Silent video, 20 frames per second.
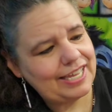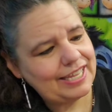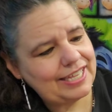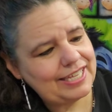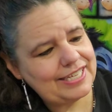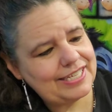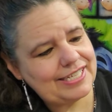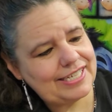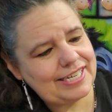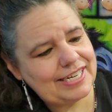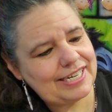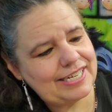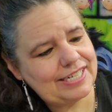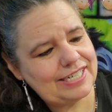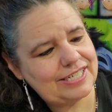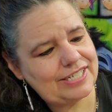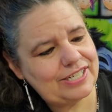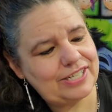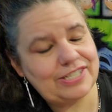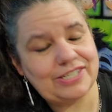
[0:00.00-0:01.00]
This here
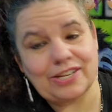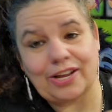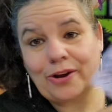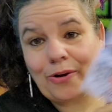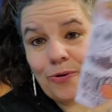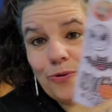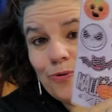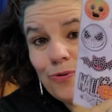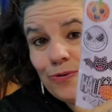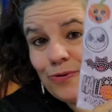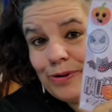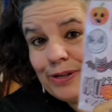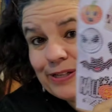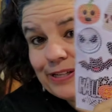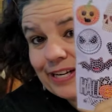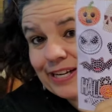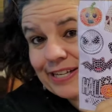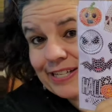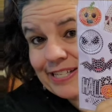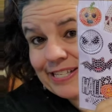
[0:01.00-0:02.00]
just looks like, ooh,
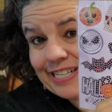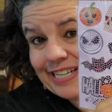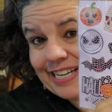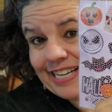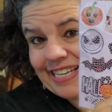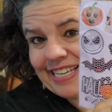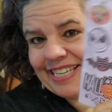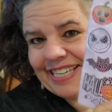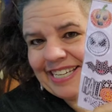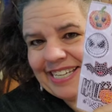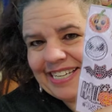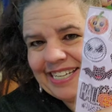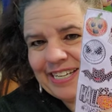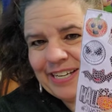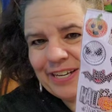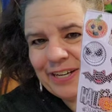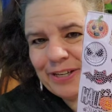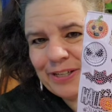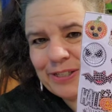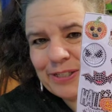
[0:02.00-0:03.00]
chickadee.
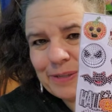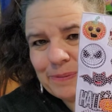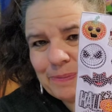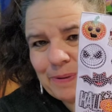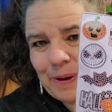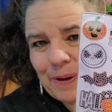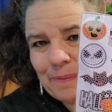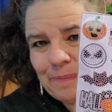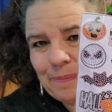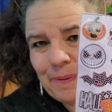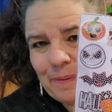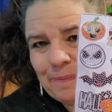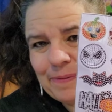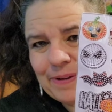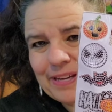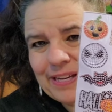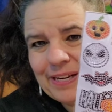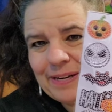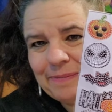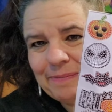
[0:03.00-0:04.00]
We just got
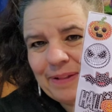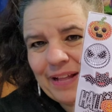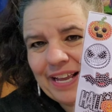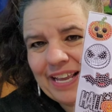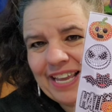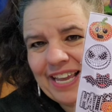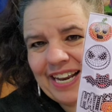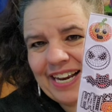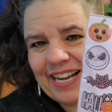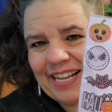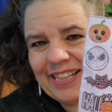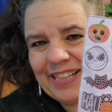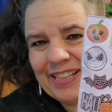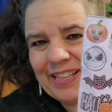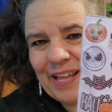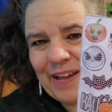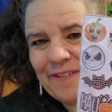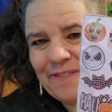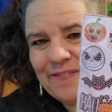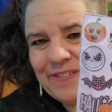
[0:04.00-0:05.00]
pumpkin, a black cat. I
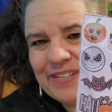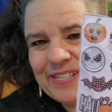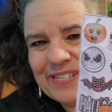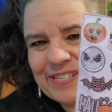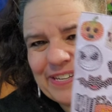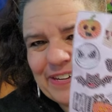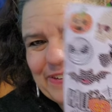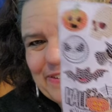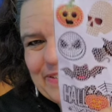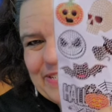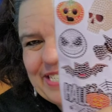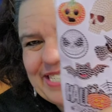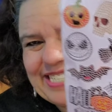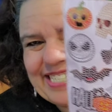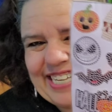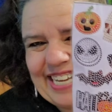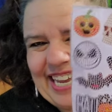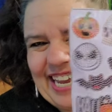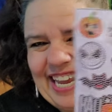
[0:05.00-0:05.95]
love this ghost.